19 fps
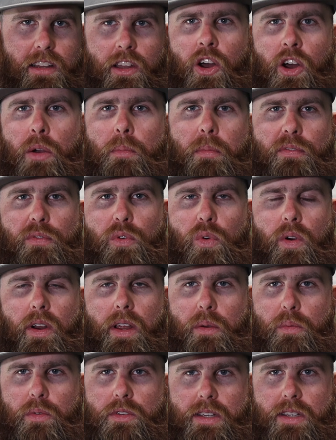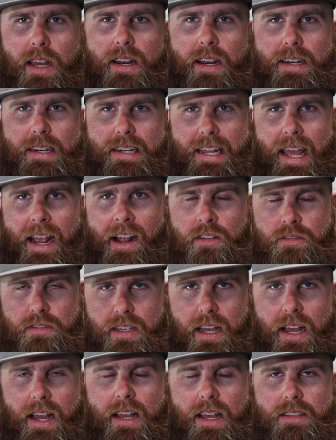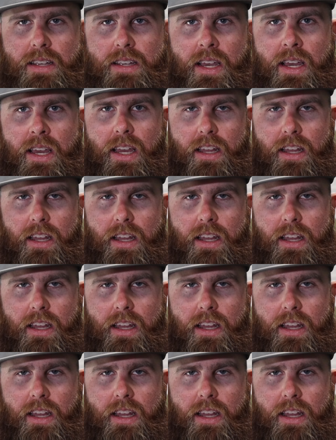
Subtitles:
long before it was kind of downsized